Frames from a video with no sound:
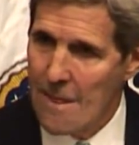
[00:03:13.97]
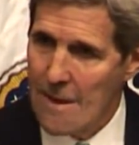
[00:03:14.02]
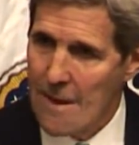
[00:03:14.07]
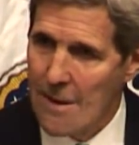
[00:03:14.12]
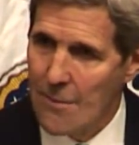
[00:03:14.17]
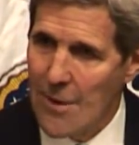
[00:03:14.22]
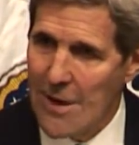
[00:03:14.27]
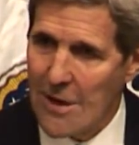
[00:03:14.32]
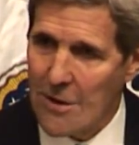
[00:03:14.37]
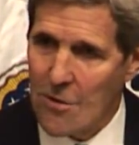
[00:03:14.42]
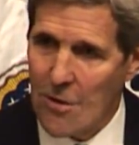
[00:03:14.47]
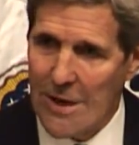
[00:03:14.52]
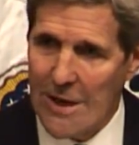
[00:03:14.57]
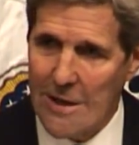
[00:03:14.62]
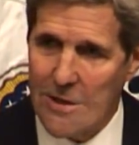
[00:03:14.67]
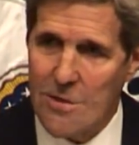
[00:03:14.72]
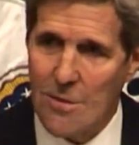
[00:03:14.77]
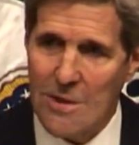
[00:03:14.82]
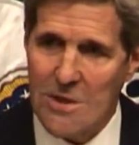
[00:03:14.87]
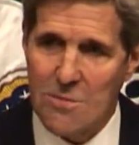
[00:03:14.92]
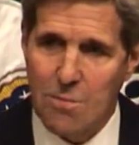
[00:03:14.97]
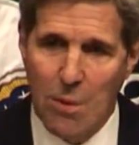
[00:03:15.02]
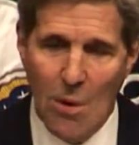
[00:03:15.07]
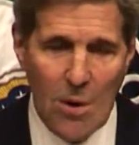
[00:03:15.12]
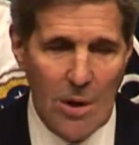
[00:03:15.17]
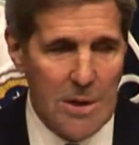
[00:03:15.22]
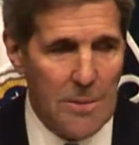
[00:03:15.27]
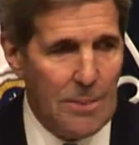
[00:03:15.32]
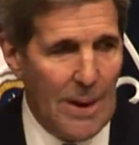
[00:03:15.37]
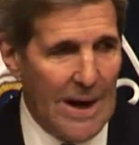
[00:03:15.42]
And we agreed to
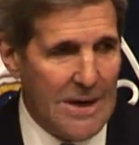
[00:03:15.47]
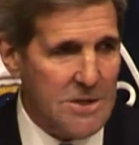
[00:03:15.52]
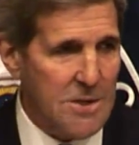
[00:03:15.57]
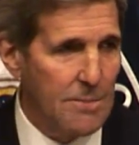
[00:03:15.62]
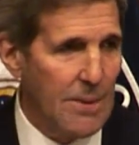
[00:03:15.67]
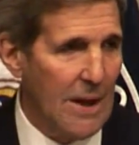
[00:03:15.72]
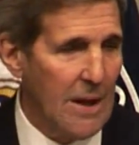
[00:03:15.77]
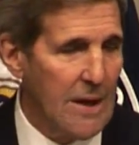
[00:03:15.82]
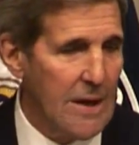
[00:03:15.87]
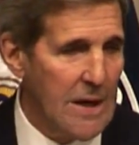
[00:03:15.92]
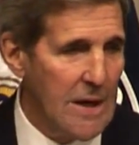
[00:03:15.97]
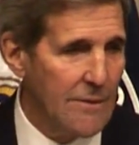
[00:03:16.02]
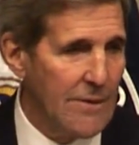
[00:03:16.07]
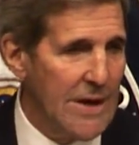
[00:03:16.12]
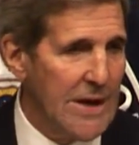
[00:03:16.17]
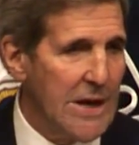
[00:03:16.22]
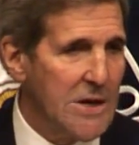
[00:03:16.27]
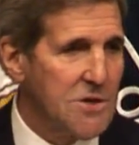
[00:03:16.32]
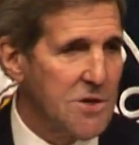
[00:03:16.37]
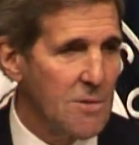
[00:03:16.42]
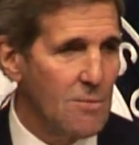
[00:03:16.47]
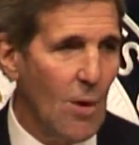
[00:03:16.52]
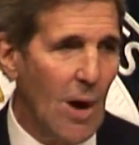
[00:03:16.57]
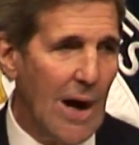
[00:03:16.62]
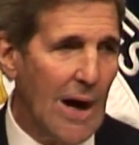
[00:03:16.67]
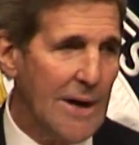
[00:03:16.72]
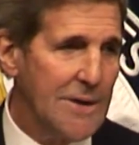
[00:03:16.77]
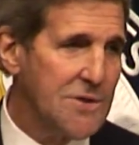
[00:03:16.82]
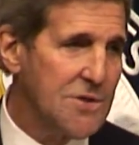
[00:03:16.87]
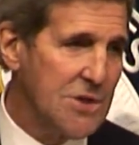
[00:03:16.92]
explore the possibility of a
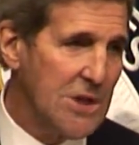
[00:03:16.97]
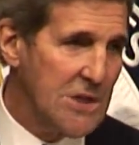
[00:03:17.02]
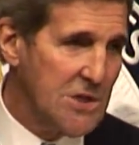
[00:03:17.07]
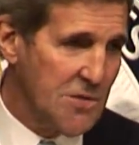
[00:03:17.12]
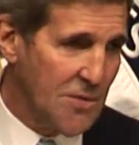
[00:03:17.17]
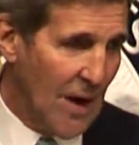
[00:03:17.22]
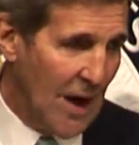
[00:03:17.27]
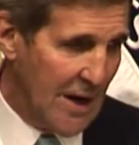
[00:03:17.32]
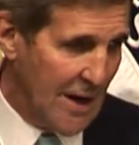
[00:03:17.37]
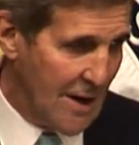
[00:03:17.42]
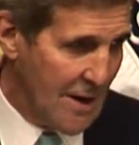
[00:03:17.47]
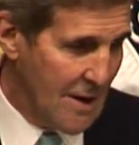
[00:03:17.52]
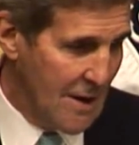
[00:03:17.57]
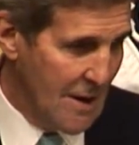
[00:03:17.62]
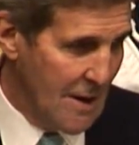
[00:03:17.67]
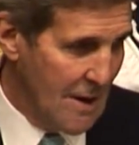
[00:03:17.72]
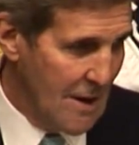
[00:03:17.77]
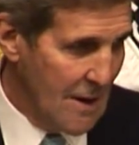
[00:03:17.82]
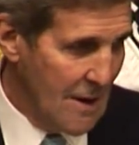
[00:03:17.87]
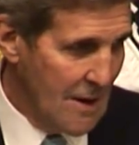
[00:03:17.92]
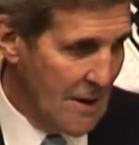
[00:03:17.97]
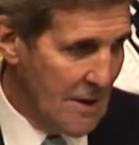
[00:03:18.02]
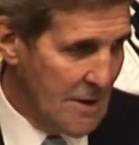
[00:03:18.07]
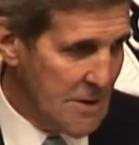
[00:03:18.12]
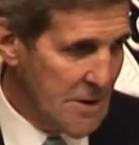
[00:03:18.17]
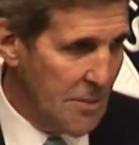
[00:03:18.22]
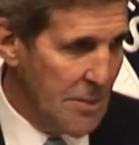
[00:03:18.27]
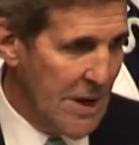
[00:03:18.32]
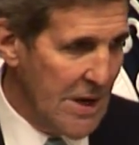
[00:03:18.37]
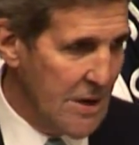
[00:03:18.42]
nationwide ceasefire
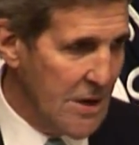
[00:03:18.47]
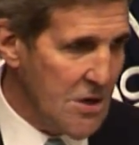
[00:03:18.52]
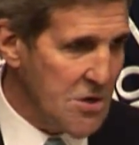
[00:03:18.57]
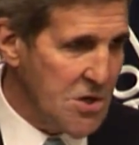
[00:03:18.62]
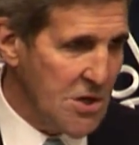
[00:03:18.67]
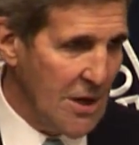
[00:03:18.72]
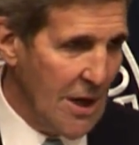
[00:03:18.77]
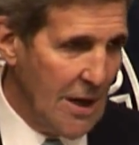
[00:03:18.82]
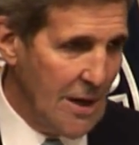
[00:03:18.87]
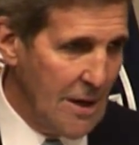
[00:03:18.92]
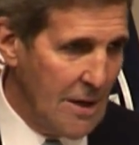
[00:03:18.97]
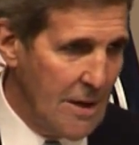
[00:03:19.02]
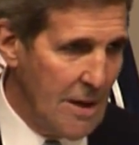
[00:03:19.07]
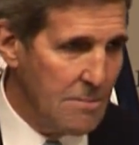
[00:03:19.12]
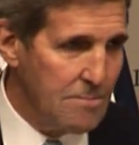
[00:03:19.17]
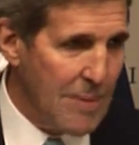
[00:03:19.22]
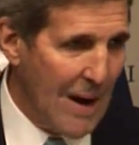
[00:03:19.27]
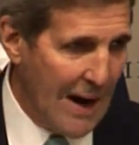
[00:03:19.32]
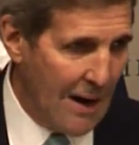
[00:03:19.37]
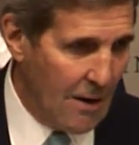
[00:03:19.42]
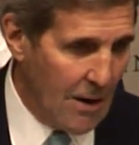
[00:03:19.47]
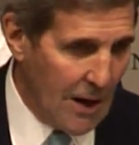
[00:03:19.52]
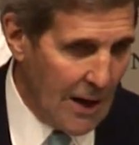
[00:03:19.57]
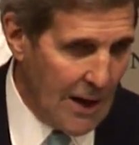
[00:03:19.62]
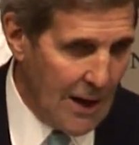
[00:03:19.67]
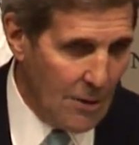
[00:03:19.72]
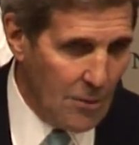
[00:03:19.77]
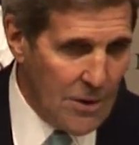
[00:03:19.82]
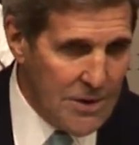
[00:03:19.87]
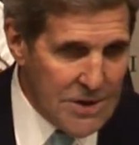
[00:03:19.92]
to be initiated in
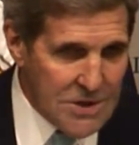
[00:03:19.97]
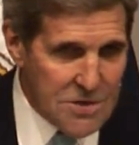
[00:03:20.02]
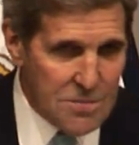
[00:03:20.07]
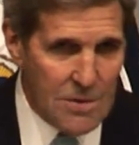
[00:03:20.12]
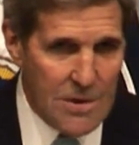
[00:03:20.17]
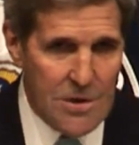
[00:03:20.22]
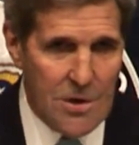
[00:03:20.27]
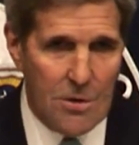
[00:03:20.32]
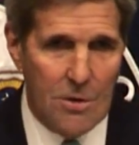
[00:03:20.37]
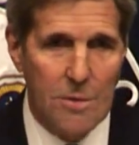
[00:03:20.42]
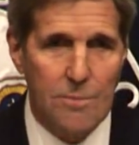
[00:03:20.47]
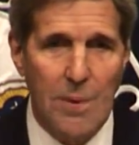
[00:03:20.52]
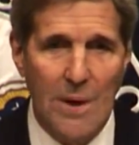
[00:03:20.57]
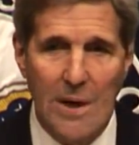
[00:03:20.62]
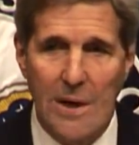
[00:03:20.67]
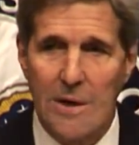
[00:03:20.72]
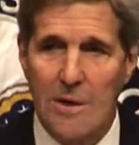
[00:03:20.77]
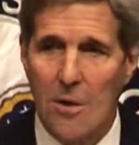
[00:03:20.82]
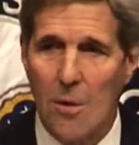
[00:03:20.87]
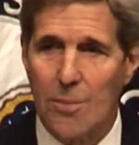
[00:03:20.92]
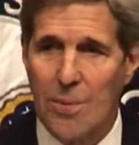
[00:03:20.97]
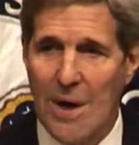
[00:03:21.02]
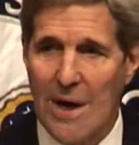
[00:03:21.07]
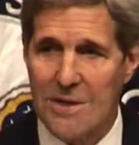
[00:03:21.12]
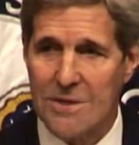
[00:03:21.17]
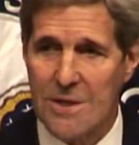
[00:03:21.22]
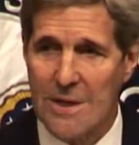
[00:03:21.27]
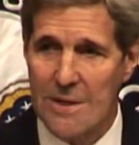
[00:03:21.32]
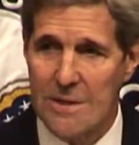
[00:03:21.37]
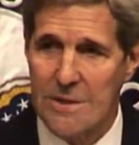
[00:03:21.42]
parallel with this renewed political
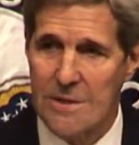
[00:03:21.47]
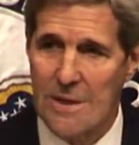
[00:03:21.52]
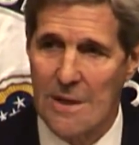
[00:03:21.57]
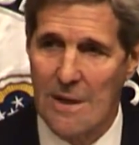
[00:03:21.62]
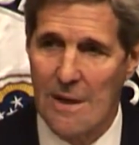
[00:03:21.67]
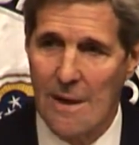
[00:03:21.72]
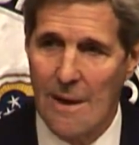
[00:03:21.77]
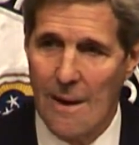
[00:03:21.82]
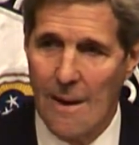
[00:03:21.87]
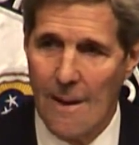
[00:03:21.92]
process.